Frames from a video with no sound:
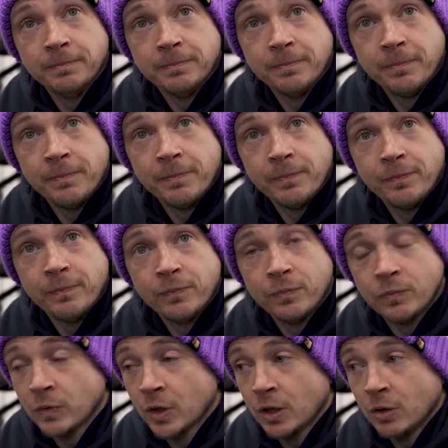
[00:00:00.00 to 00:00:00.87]
There you
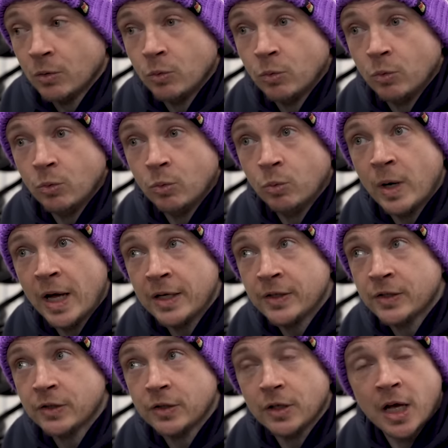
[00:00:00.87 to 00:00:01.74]
go. That's
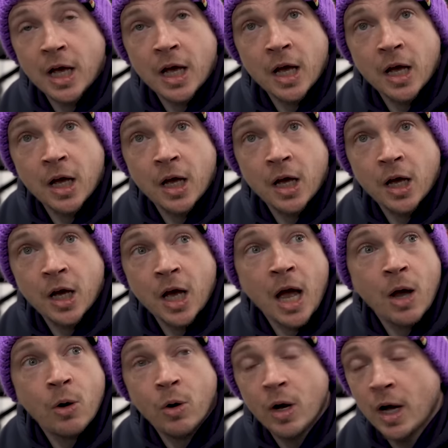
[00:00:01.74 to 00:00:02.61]
Where's a good analogy.
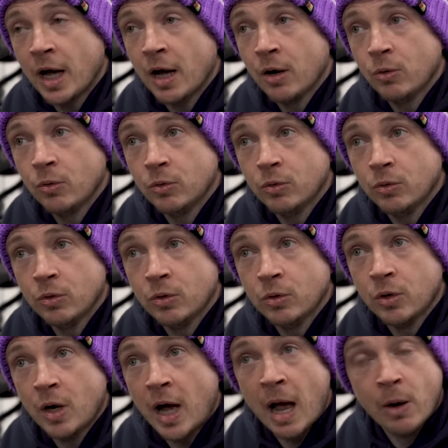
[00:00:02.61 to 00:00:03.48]
How, how,
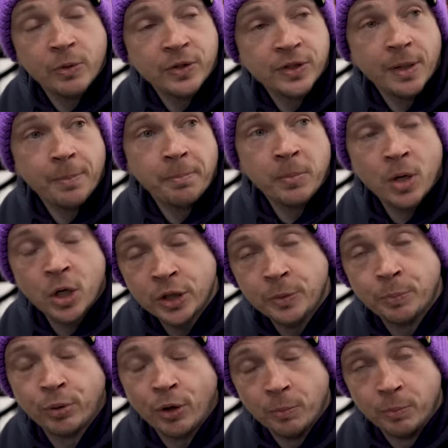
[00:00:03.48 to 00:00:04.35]
how is it
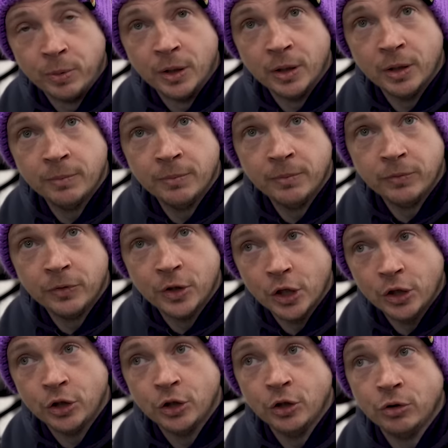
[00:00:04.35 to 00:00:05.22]
my problem
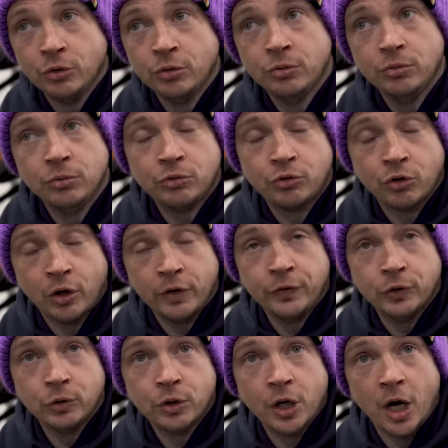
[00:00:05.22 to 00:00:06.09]
that you
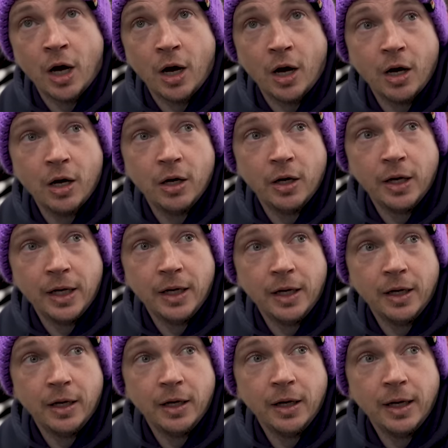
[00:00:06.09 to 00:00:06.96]
drive your car
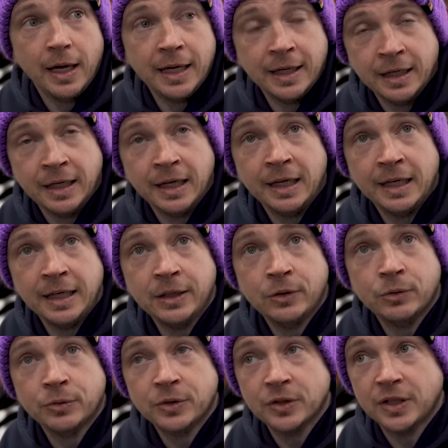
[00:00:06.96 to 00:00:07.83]
in an
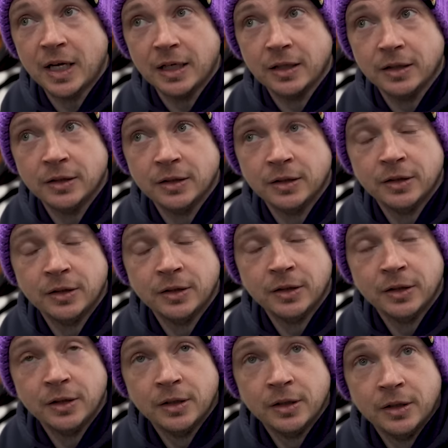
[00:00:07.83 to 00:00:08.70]
illegal state?
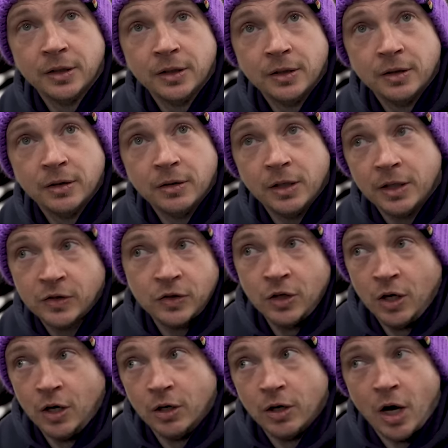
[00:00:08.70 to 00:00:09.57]
It's
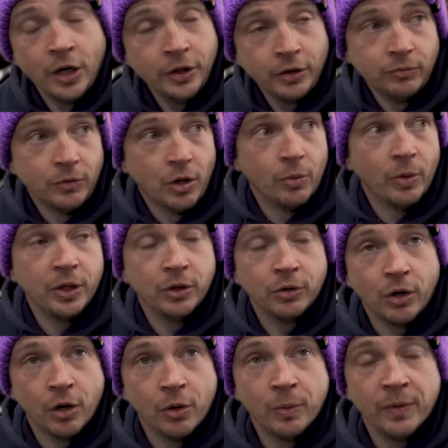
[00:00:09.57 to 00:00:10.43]
not. I don't know where
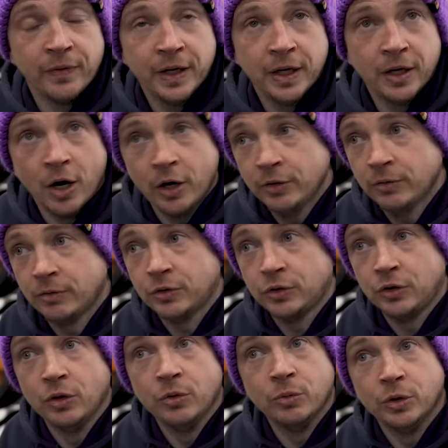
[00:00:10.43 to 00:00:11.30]
you're going with it. I
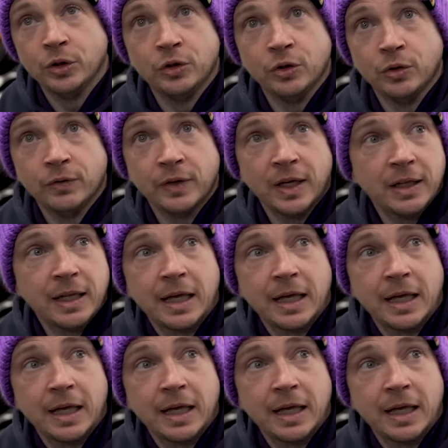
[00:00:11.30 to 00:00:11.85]
don't do what you do with it.